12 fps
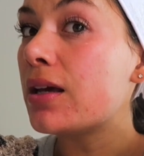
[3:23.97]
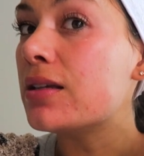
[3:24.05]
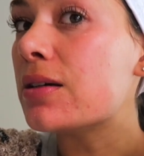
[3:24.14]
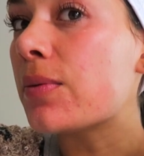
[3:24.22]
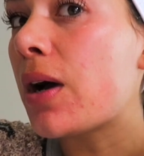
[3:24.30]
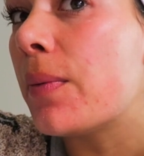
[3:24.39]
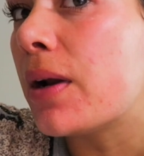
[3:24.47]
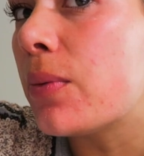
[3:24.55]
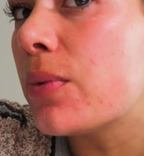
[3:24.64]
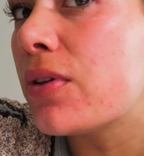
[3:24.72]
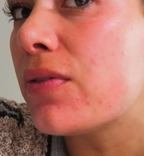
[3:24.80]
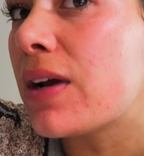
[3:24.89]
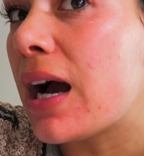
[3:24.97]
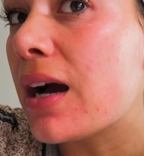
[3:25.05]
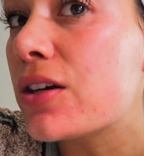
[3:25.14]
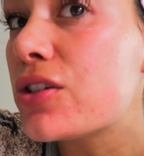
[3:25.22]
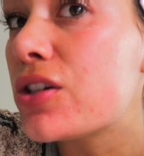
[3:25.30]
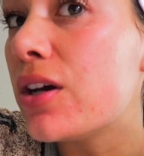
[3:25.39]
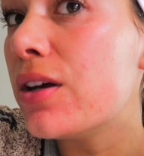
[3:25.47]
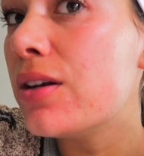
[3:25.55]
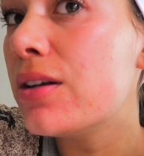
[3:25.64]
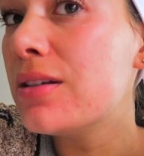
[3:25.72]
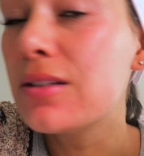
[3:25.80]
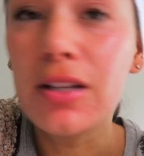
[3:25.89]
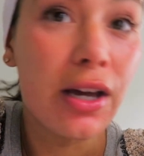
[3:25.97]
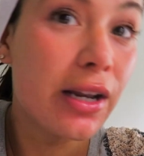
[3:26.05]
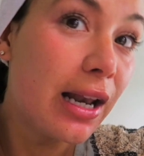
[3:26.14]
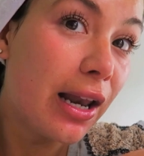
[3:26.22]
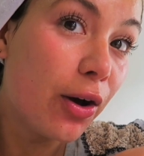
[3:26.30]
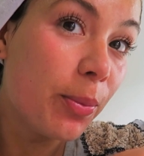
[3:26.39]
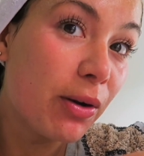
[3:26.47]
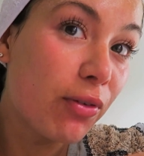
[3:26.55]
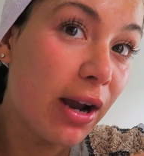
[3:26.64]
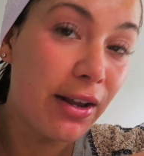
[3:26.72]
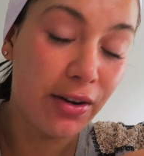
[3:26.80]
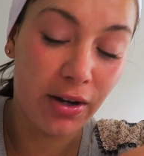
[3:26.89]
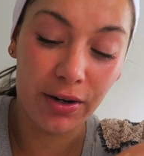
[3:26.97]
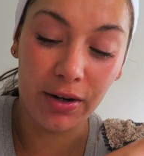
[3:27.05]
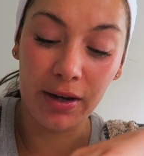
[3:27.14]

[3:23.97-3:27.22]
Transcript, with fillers: end up coming up with a reaction. Going a little bit red, aren't